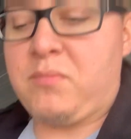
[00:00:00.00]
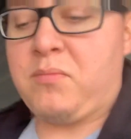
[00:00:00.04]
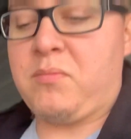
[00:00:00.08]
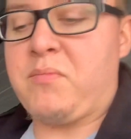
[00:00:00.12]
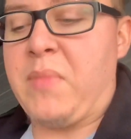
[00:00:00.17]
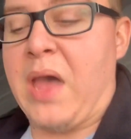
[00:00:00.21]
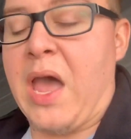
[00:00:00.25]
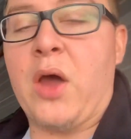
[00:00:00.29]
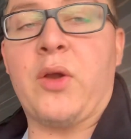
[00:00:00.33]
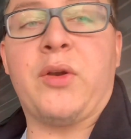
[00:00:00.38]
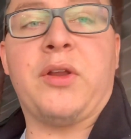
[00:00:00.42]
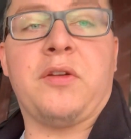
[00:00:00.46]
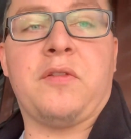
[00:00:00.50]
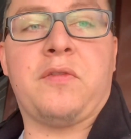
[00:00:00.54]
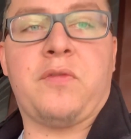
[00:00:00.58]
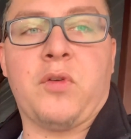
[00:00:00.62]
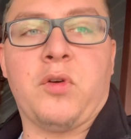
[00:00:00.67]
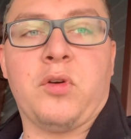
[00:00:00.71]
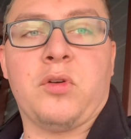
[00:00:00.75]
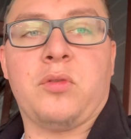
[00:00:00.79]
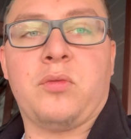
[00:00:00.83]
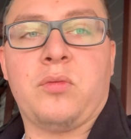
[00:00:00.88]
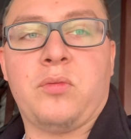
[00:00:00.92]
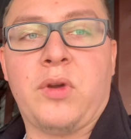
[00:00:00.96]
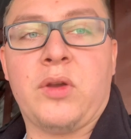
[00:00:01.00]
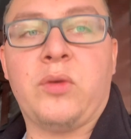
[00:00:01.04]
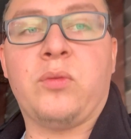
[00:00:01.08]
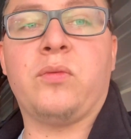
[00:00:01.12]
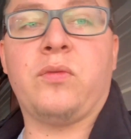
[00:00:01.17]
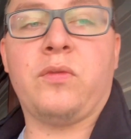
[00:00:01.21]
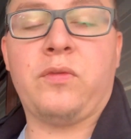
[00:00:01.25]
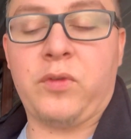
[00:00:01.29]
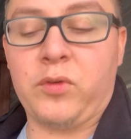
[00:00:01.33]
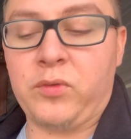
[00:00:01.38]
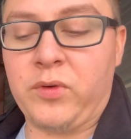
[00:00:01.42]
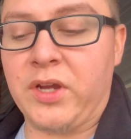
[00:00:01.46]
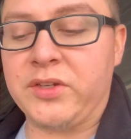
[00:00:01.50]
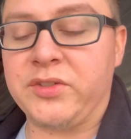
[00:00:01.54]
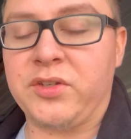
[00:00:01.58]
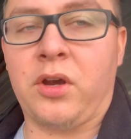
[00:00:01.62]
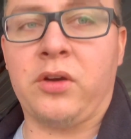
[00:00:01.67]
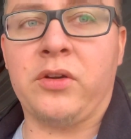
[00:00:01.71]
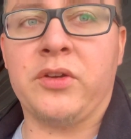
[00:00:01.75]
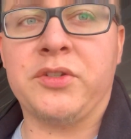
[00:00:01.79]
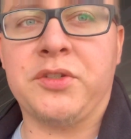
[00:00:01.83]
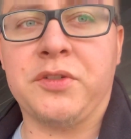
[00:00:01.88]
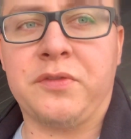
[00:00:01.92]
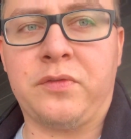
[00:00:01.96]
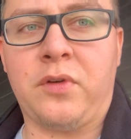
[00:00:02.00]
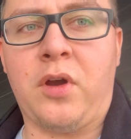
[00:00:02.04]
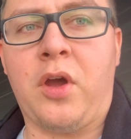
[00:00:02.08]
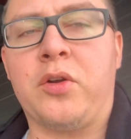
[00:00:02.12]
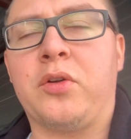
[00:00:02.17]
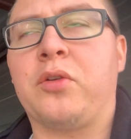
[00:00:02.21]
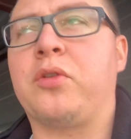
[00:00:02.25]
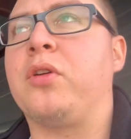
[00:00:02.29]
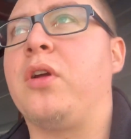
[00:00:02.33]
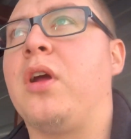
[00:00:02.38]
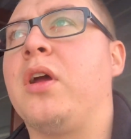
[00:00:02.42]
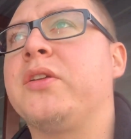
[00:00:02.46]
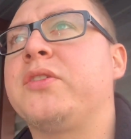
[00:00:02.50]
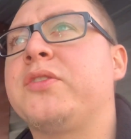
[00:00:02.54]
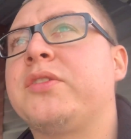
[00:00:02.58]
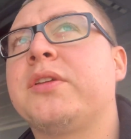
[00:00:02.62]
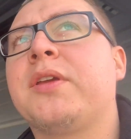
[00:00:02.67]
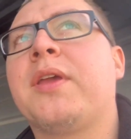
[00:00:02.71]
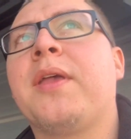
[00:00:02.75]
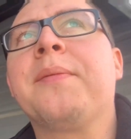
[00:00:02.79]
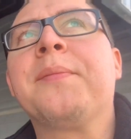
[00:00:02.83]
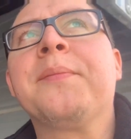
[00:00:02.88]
mounting for race harnesses for autocross.